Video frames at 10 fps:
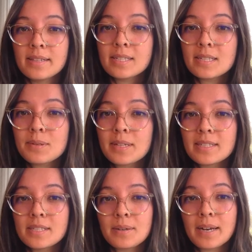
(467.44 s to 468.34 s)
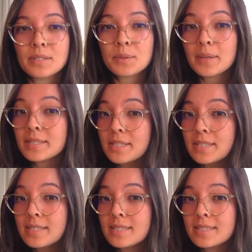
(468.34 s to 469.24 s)
This is what lets you ask
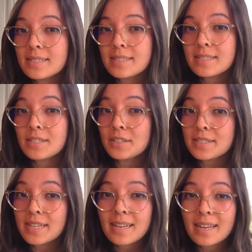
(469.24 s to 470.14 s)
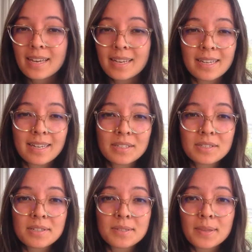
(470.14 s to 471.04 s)
questions to your data and get
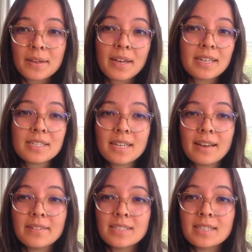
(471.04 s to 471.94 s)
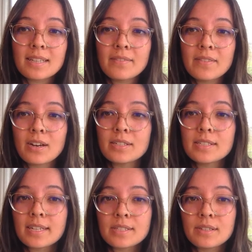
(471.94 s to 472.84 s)
answers without actually having to leave the
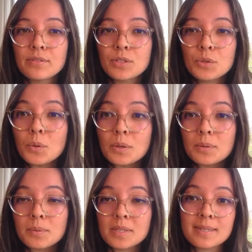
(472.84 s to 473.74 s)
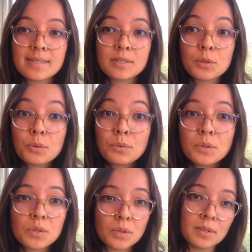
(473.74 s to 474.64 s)
context of your tool, which is
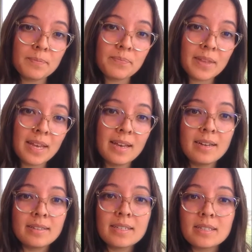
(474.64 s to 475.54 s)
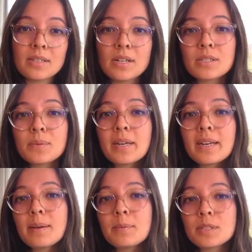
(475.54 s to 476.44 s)
crucial. This is also what
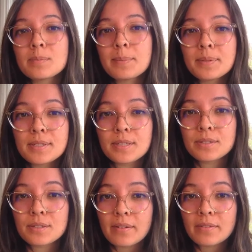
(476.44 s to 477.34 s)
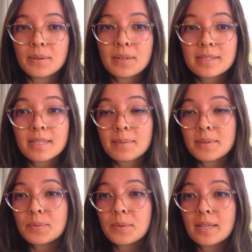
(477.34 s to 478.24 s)
enables people to use GraphQL
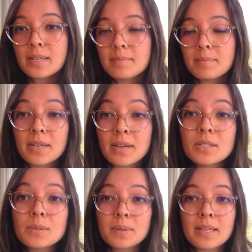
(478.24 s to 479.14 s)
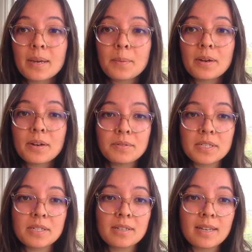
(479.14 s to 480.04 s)
schemas beyond what they were
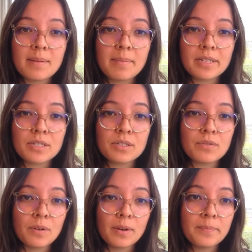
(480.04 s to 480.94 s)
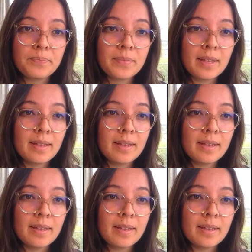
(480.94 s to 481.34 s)
originally imagined for.